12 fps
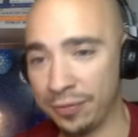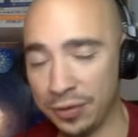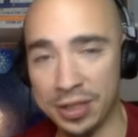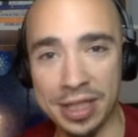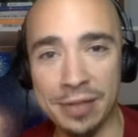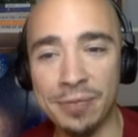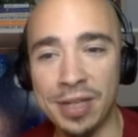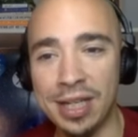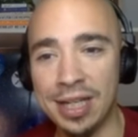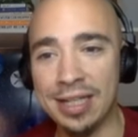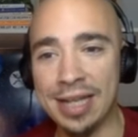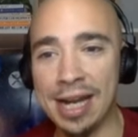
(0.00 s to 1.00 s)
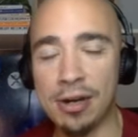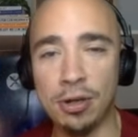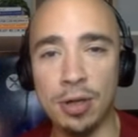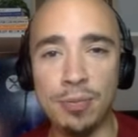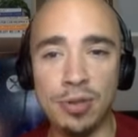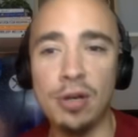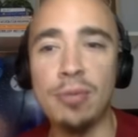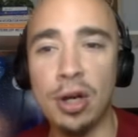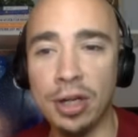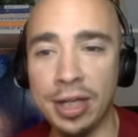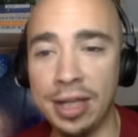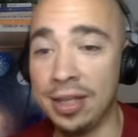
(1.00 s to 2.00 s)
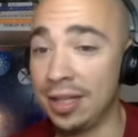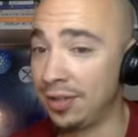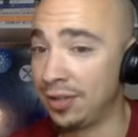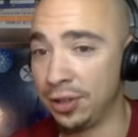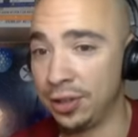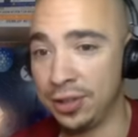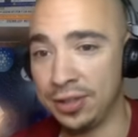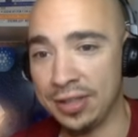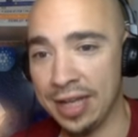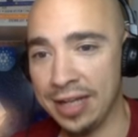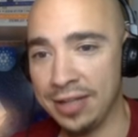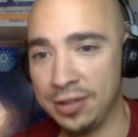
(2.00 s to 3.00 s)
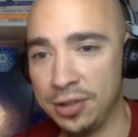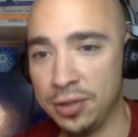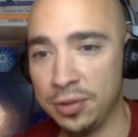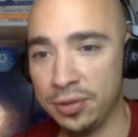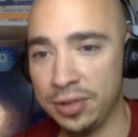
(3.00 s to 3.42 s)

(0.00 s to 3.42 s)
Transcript: For the entire crypto market, this is a good sign too.